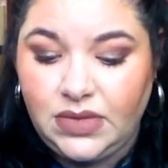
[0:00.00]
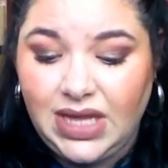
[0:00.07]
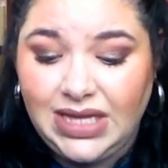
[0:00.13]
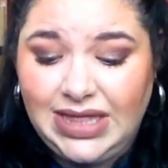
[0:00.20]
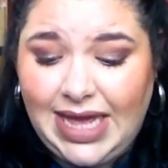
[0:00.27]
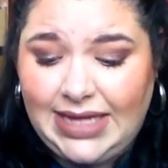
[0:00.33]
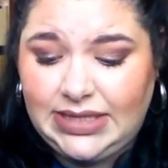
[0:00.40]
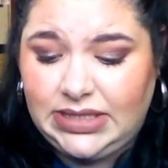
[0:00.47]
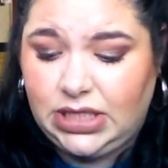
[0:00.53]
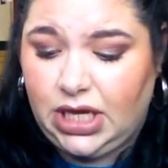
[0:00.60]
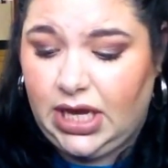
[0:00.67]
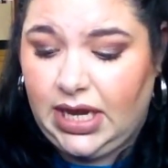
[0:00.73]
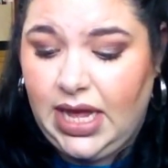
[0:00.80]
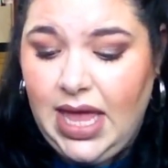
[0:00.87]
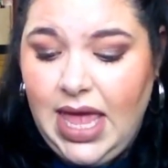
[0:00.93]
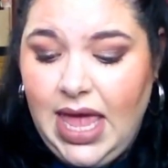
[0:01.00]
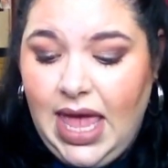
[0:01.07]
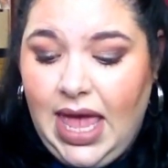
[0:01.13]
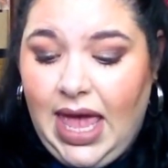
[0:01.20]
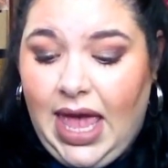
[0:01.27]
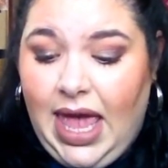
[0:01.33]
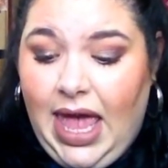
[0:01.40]
that's good.
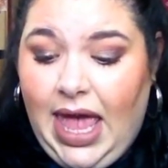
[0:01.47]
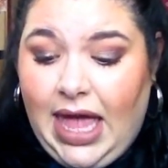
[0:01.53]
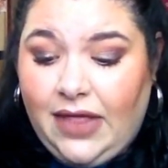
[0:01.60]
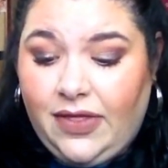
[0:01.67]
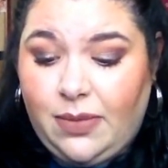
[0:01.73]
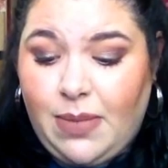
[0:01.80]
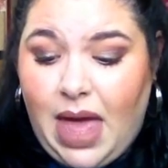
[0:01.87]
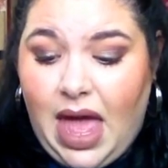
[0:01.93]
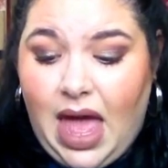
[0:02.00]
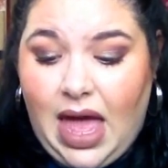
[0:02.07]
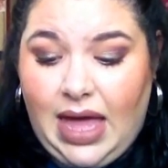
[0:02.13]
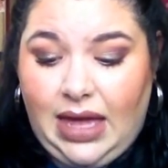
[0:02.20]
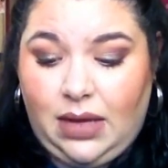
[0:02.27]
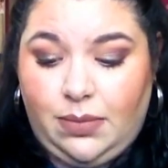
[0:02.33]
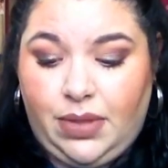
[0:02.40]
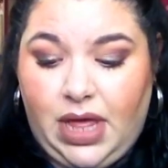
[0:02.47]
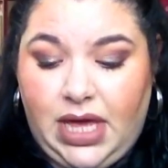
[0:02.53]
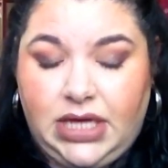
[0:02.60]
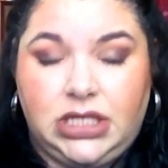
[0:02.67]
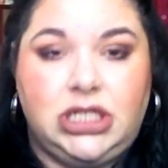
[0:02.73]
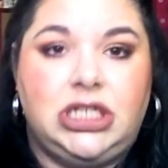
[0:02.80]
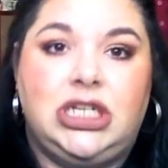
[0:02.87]
And then my high-end
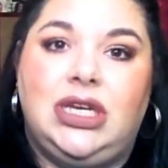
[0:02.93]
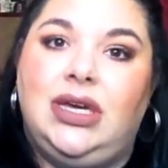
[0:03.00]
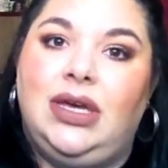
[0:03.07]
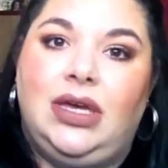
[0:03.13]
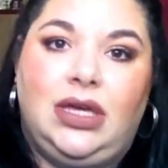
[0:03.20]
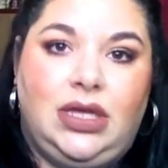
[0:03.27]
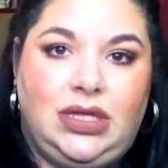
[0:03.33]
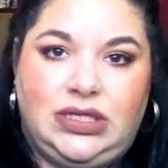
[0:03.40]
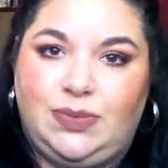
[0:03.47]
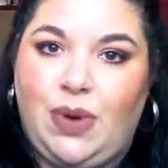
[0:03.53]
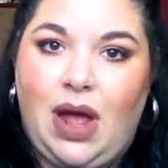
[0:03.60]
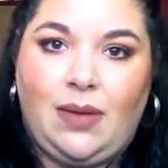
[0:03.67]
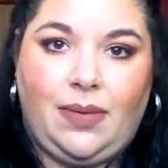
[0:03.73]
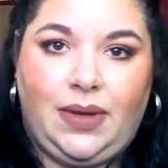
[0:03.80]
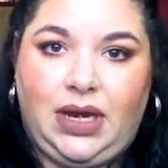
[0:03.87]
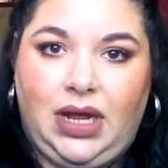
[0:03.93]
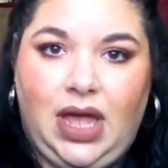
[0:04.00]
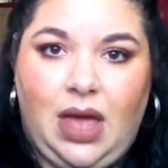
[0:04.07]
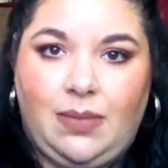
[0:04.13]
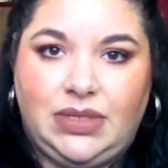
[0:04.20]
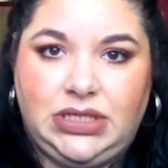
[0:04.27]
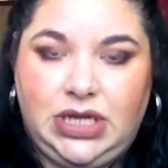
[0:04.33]
blush is probably going to
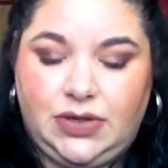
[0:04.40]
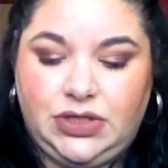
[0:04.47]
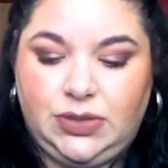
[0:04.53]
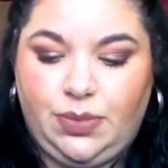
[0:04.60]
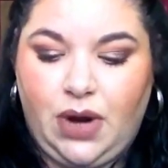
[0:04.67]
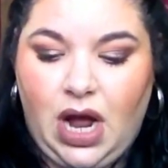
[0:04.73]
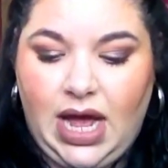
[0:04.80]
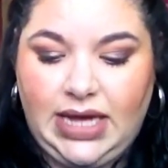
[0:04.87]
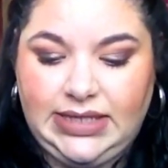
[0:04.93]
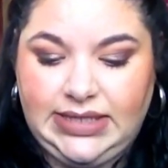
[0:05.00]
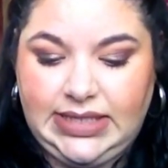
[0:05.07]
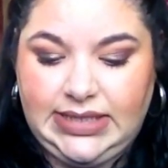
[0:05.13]
come as no surprise.